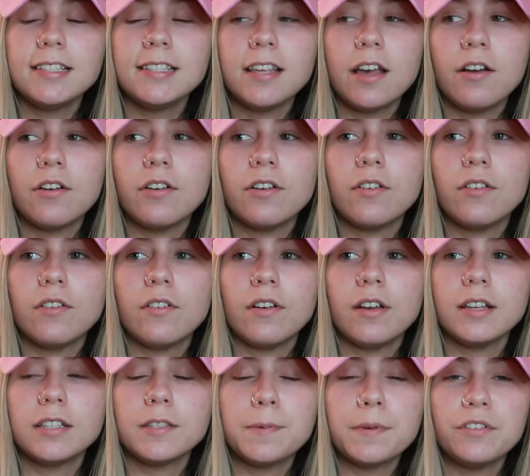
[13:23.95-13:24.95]
So
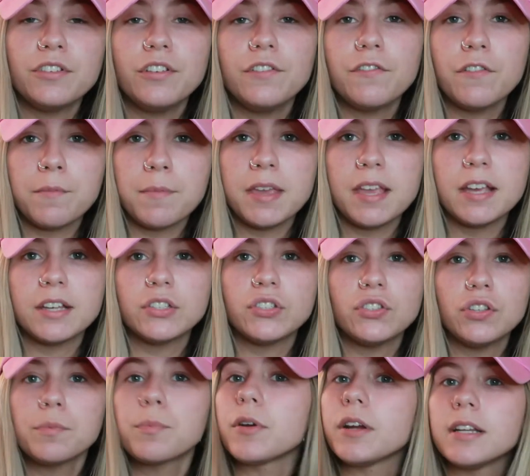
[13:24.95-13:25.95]
especially for me, a
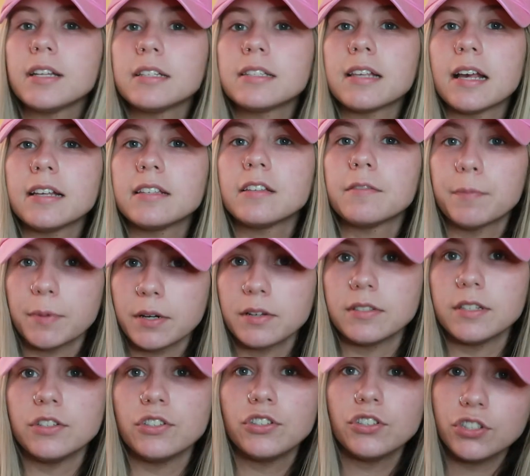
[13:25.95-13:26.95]
super indecisive person,